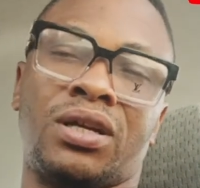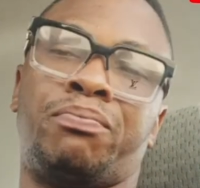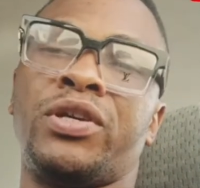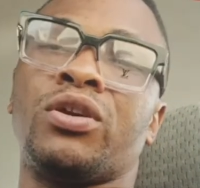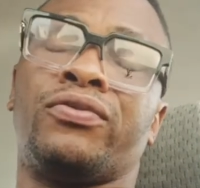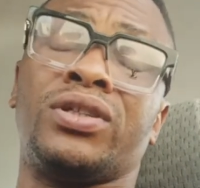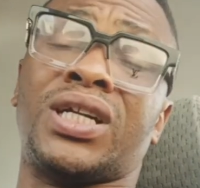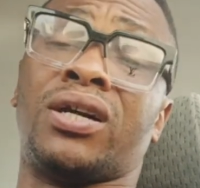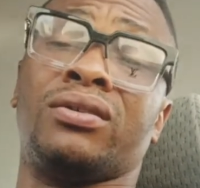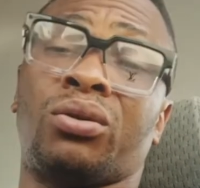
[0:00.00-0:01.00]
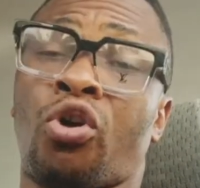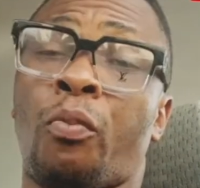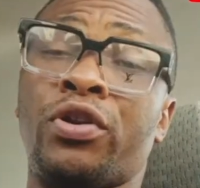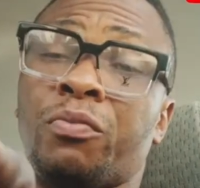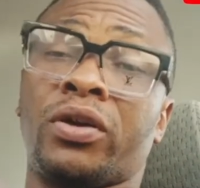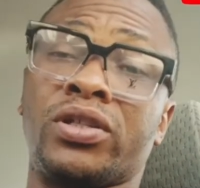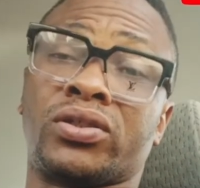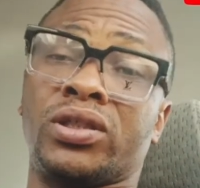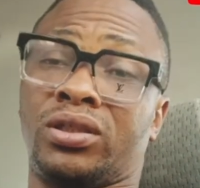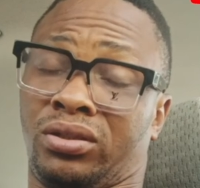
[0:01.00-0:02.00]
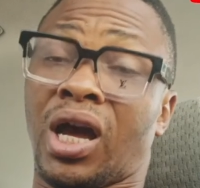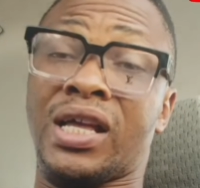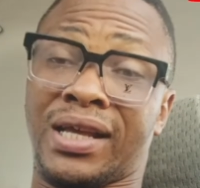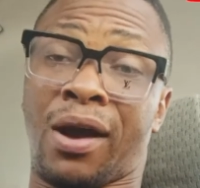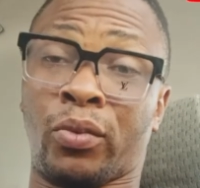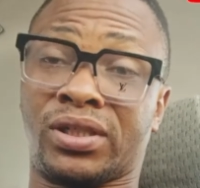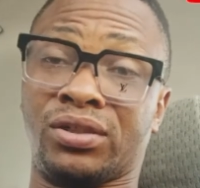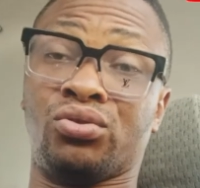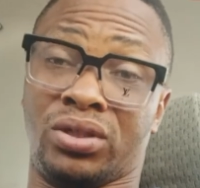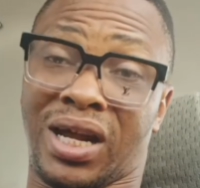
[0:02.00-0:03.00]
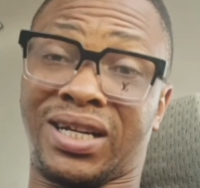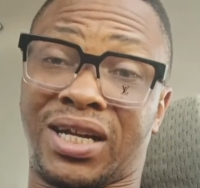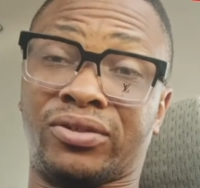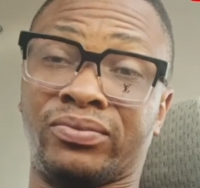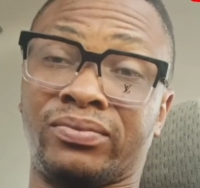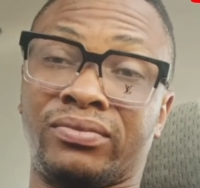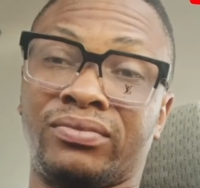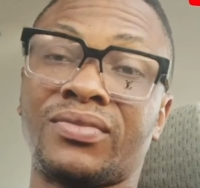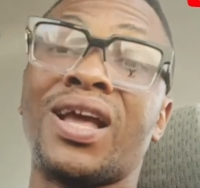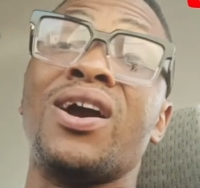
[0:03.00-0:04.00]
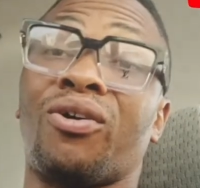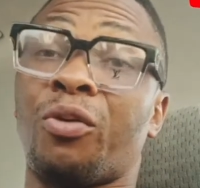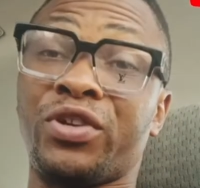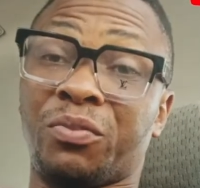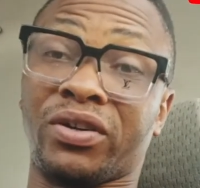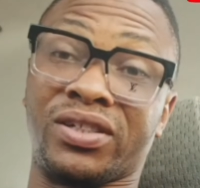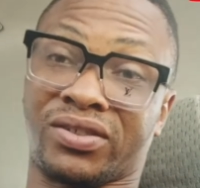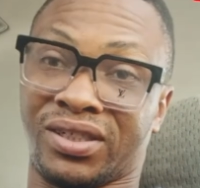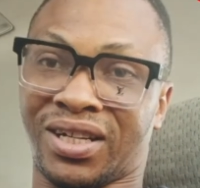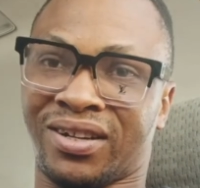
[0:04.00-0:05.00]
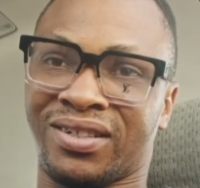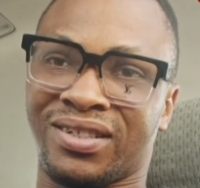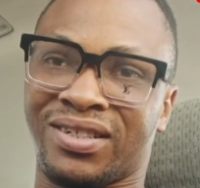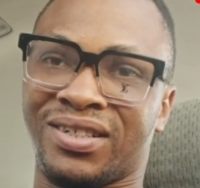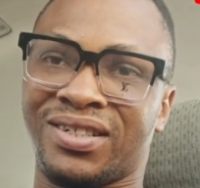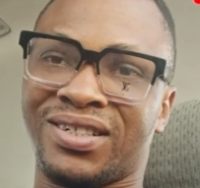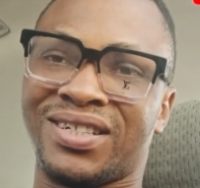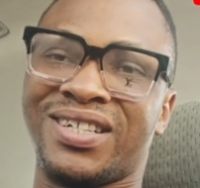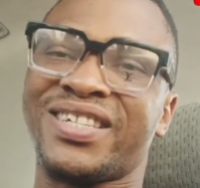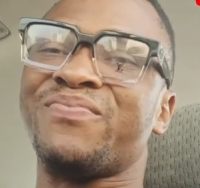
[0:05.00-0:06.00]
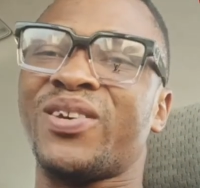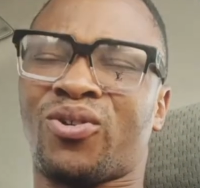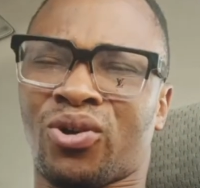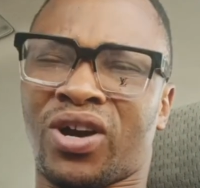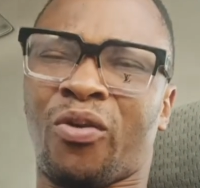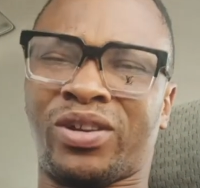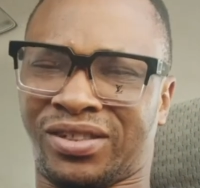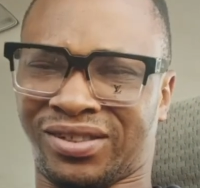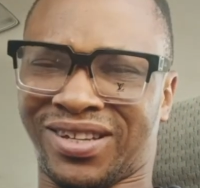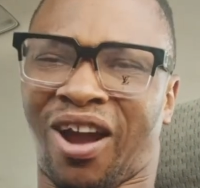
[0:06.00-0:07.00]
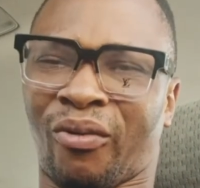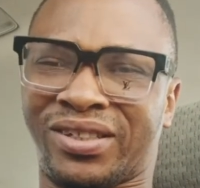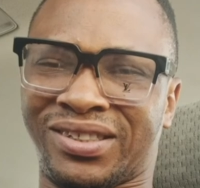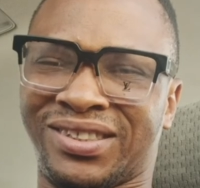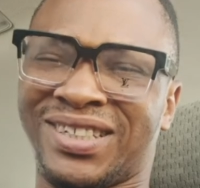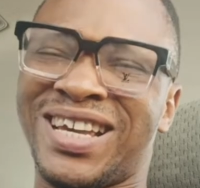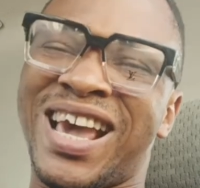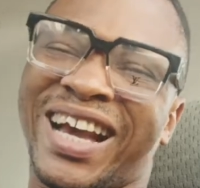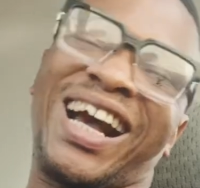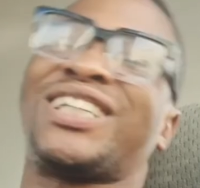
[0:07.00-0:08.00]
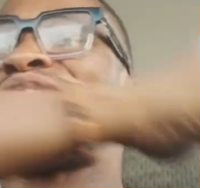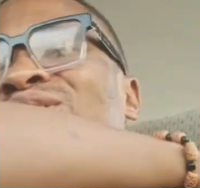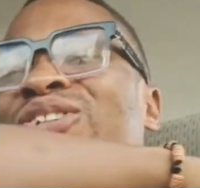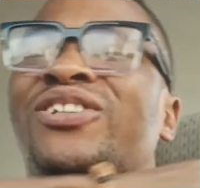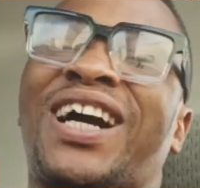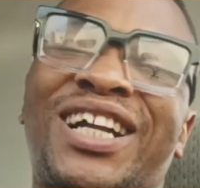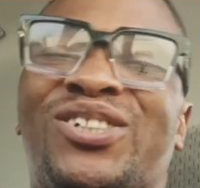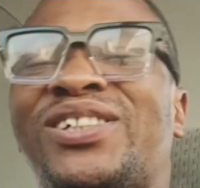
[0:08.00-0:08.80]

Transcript: pick your phone now. Copy the number on the screen. I'm waiting. Do that now. Copy the number on the screen now. Give me a call. I'm waiting. I'm waiting. Catch you. Do